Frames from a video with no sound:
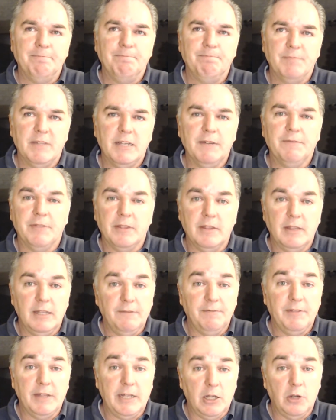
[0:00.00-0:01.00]

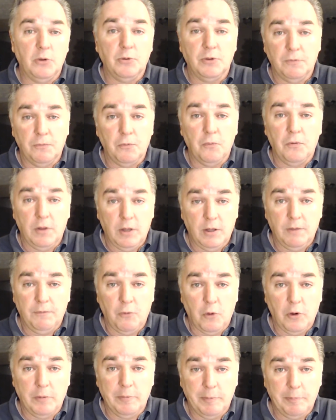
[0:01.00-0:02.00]
If they owned a
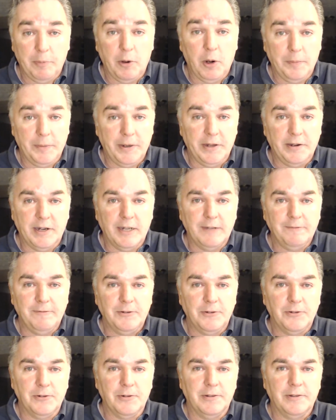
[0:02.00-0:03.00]
form of permanent life
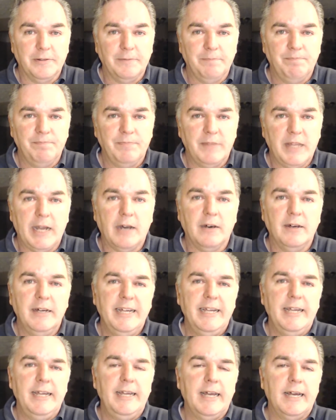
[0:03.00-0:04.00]
insurance. Now,
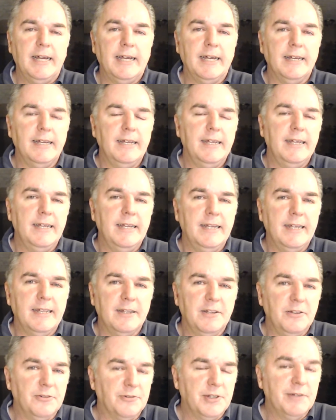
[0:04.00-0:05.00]

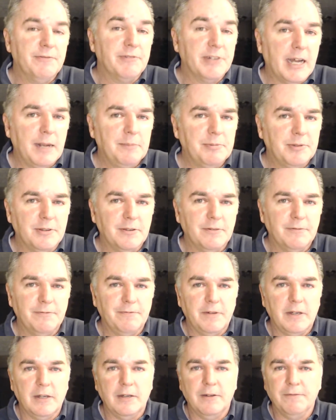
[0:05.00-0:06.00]
there's different types
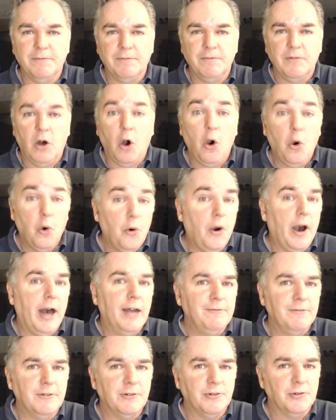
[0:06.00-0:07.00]
of whole
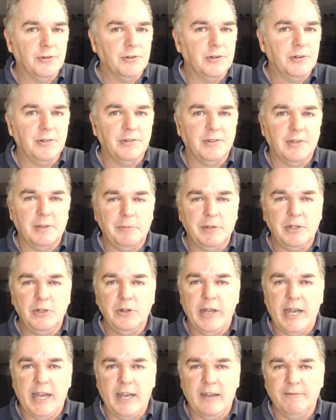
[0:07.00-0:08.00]
life insurance. I mean,
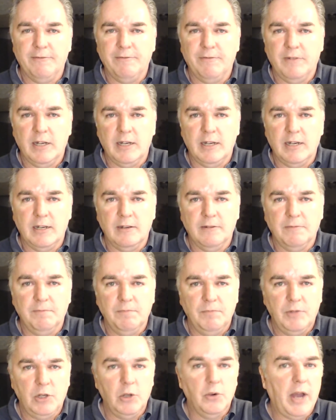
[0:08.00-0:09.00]
you have,
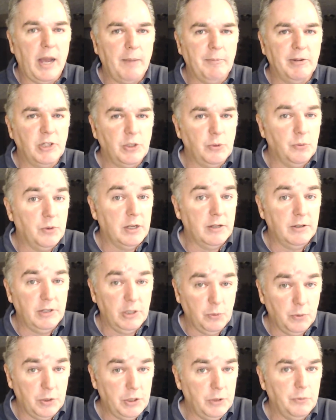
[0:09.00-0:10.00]
how much you
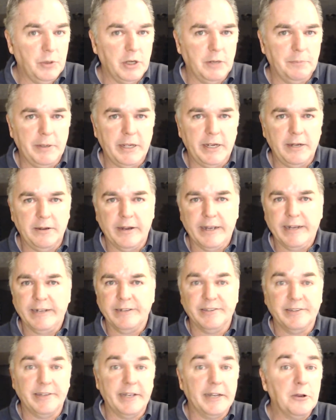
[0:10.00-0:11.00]
want, whether you want to pay like a
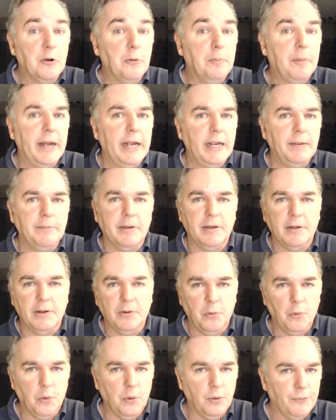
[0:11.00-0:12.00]
single
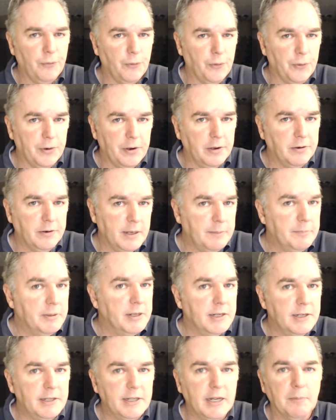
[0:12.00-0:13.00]
payment or for a
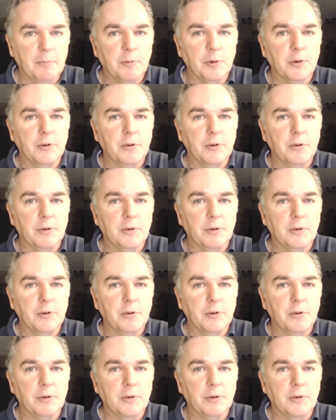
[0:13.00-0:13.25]
limited number